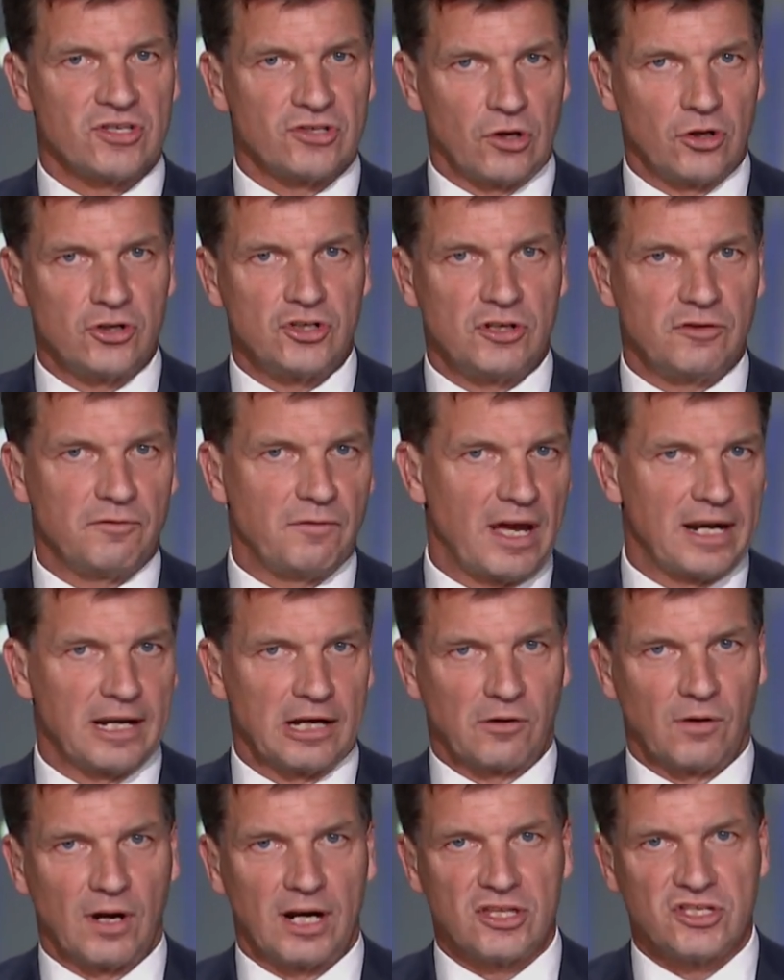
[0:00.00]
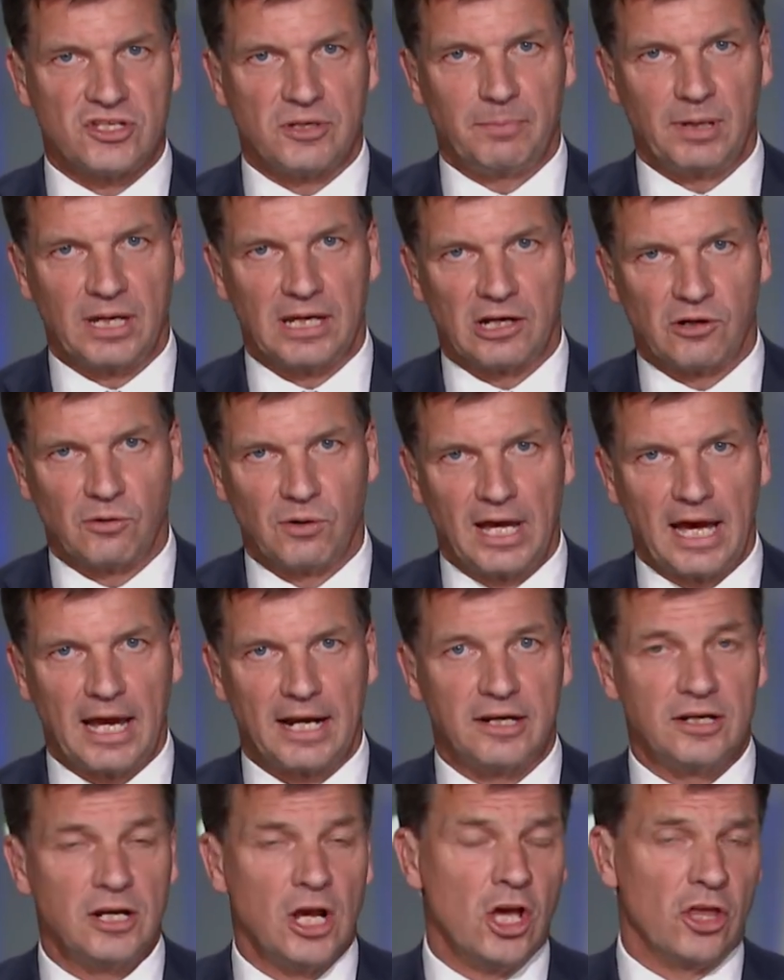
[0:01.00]
Solutions Fund and credits are being
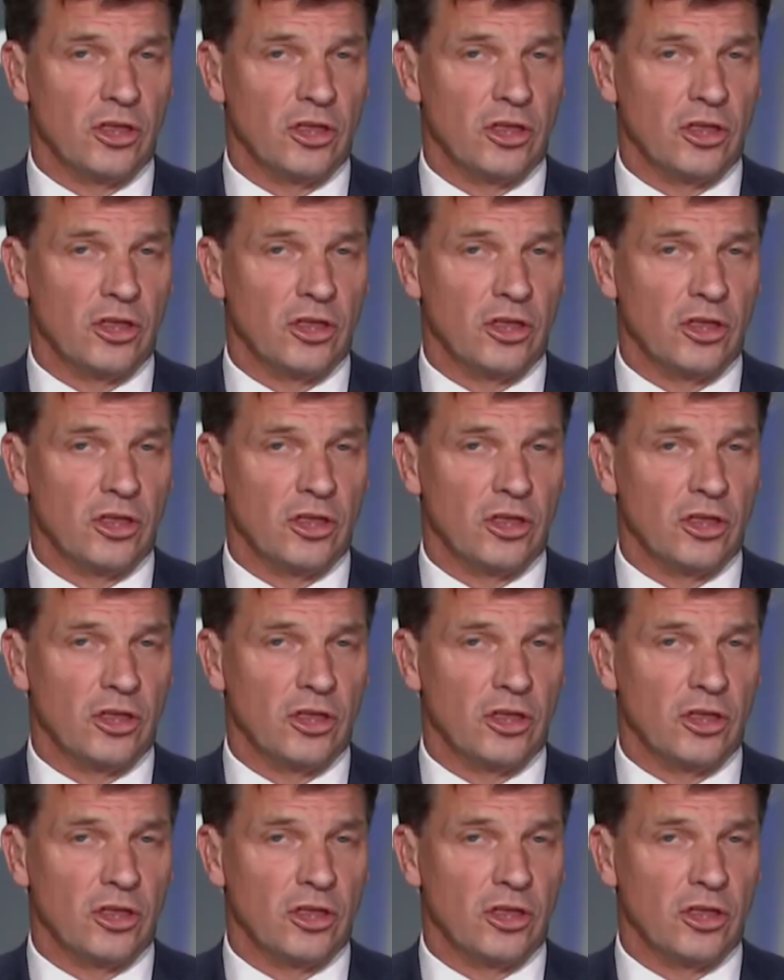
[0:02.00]
created,